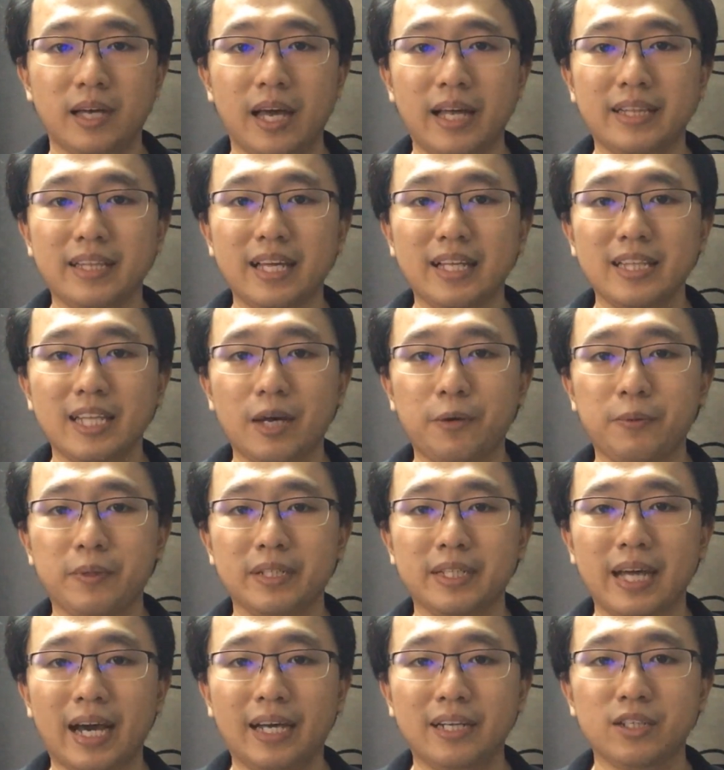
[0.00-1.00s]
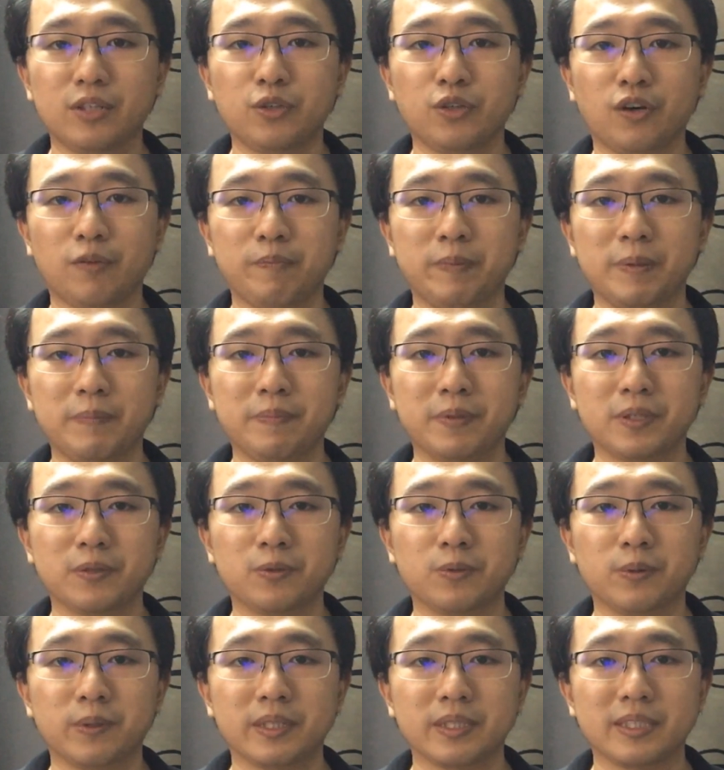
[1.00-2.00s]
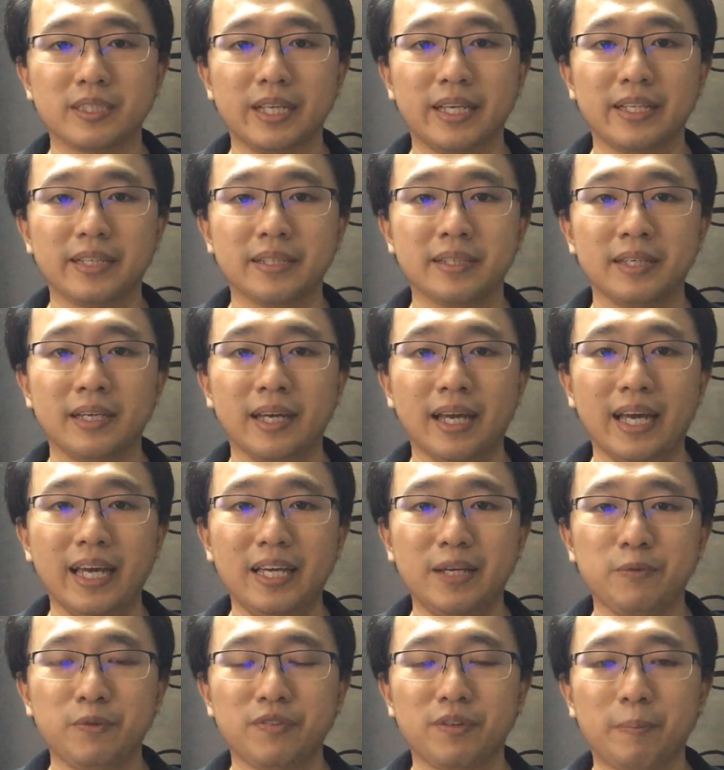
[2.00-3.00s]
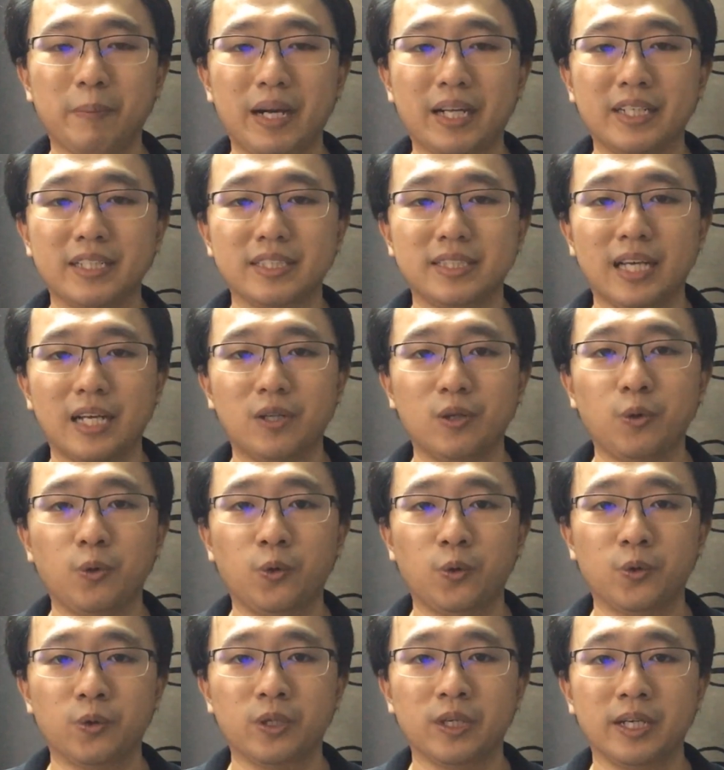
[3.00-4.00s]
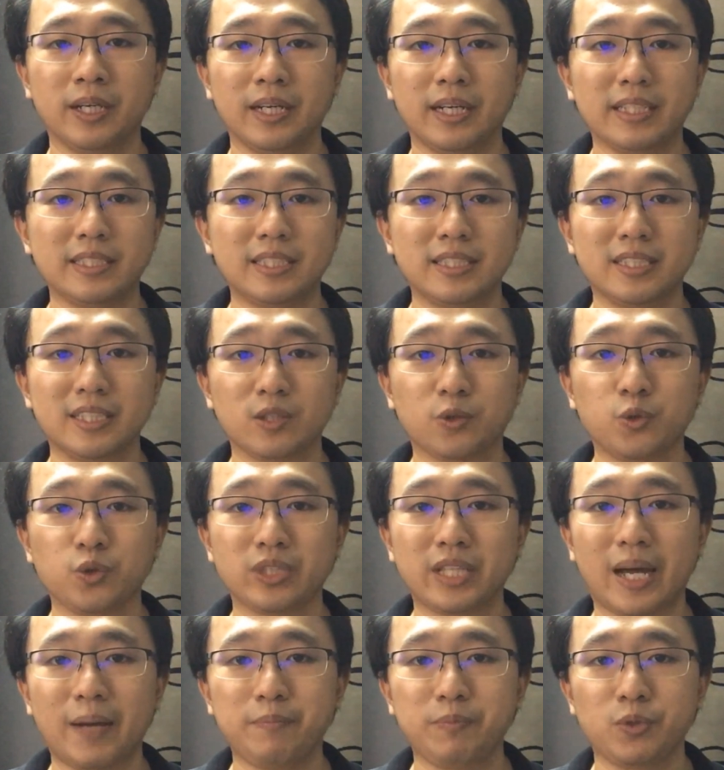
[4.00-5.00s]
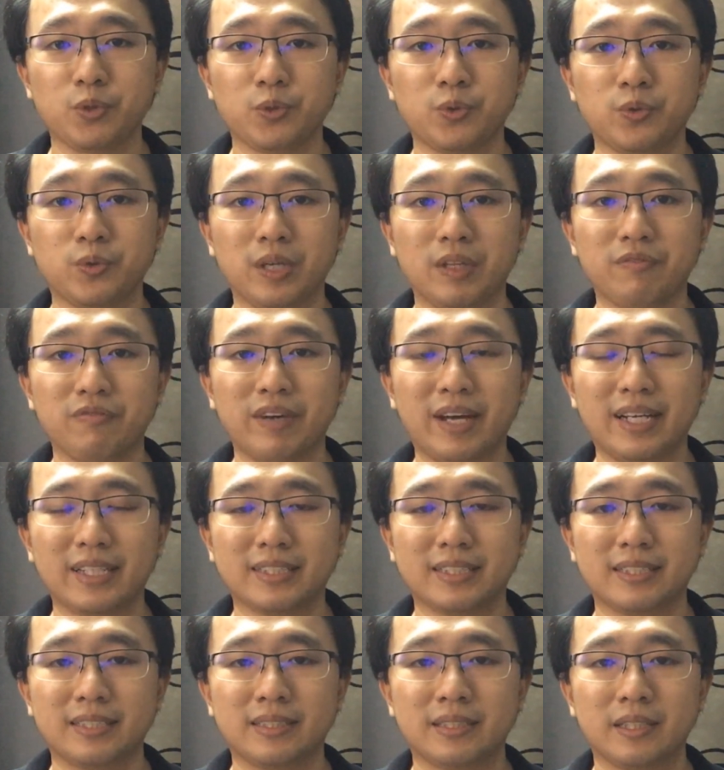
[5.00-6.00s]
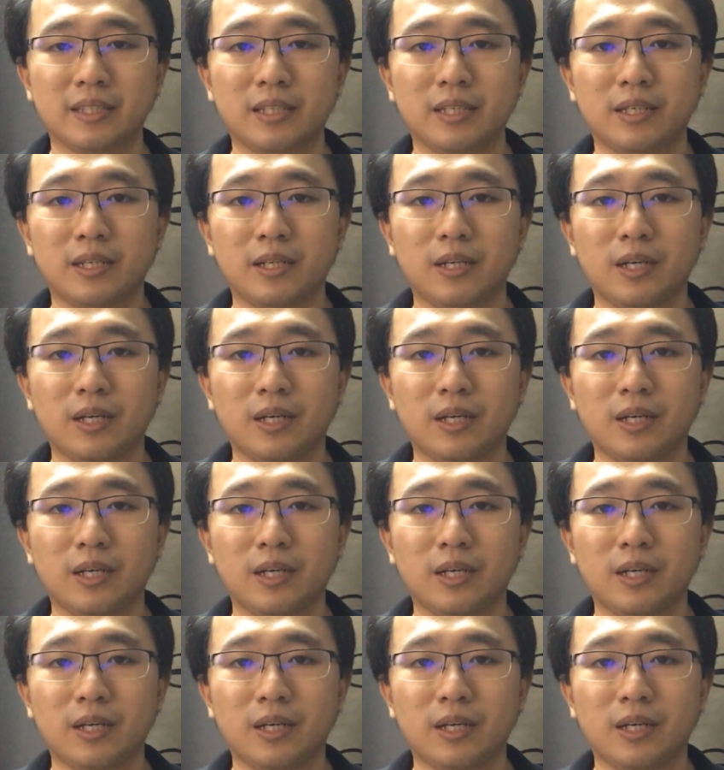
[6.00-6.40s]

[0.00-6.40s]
And then there were the other group of people who were saying, hey, with the markets at low, is this a good time to invest?